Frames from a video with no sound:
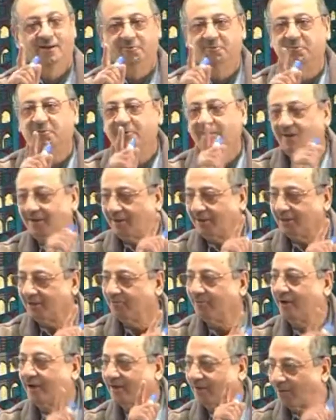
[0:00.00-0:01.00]
we will
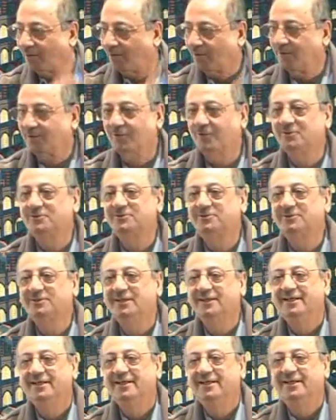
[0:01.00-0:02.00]
invite all those
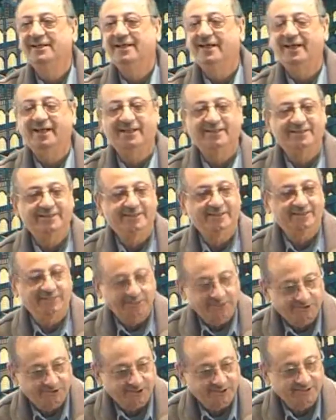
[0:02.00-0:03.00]

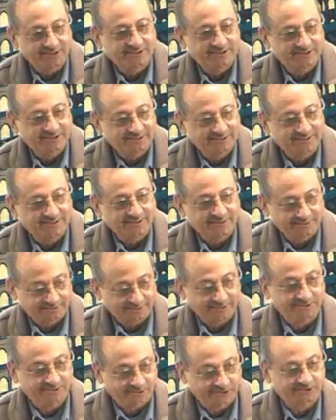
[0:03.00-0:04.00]
teachers,
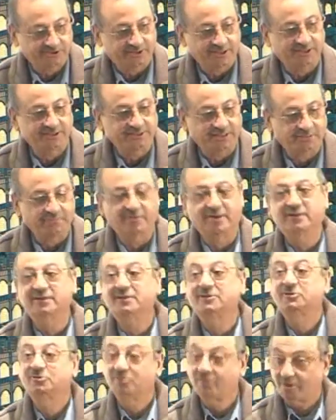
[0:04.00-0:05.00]
the sisters and
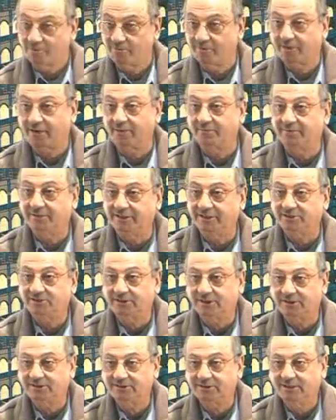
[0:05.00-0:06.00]
brothers who have become
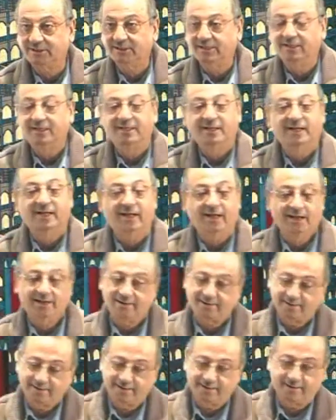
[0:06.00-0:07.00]
teachers,
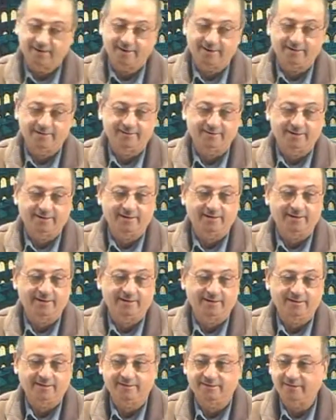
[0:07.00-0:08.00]
and
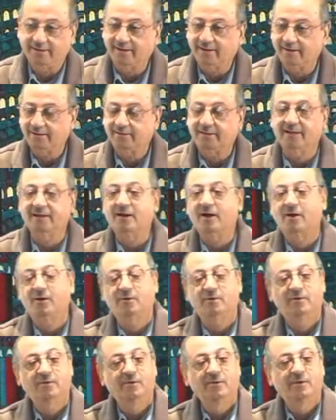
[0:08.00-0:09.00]
they
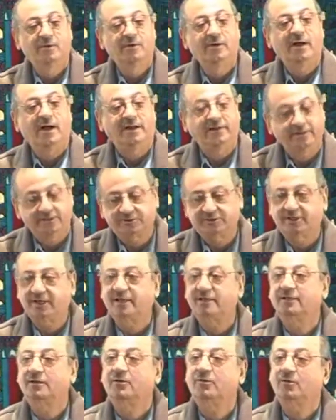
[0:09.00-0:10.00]
now
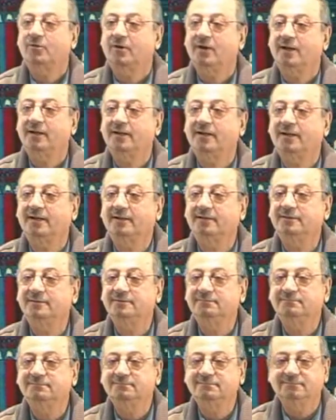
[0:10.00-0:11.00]
understand the Quran, and
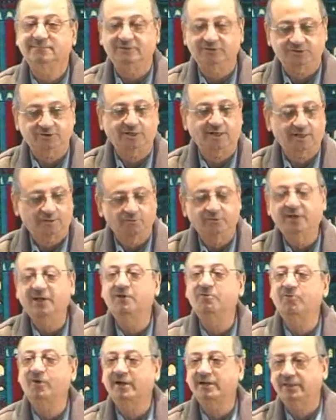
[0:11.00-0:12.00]
inshallah we'll
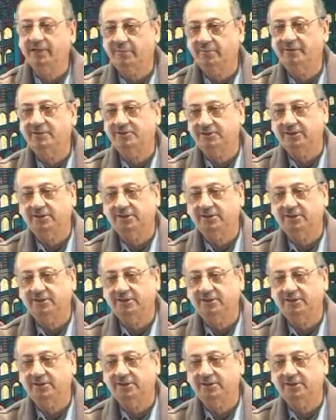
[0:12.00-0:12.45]
invite them.